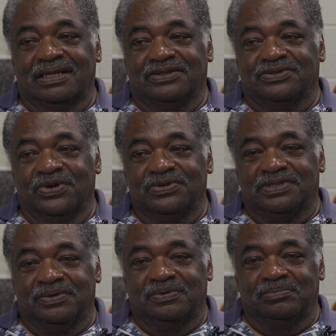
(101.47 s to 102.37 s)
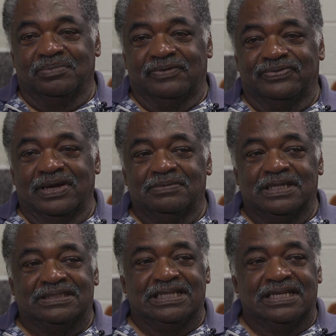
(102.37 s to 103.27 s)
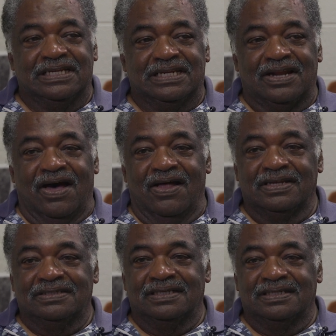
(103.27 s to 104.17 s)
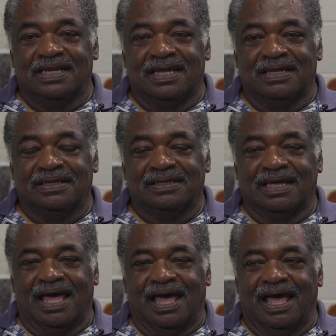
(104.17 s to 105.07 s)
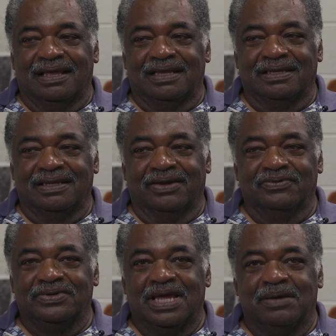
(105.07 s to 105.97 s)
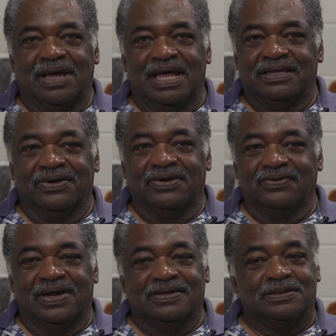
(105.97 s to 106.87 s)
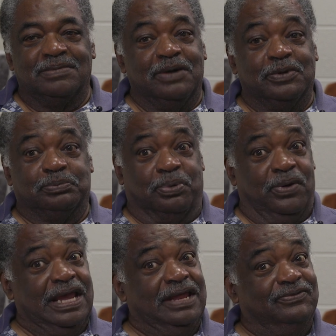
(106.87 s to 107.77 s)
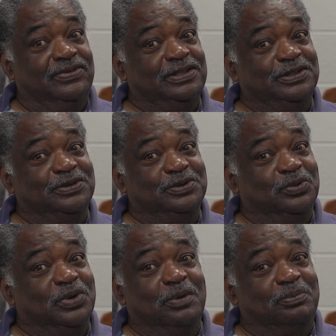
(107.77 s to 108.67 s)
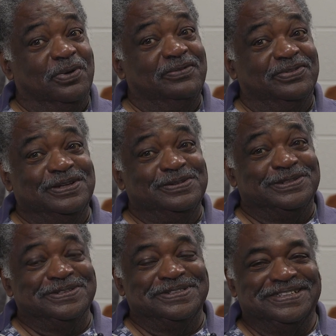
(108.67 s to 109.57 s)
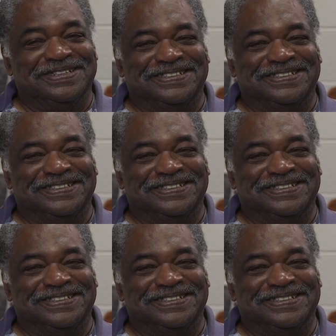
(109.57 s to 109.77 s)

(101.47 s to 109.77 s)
the church that my family attended in Arlington, every time I turn around, somebody was praying for you, Junior. We're going to pray for you, Junior.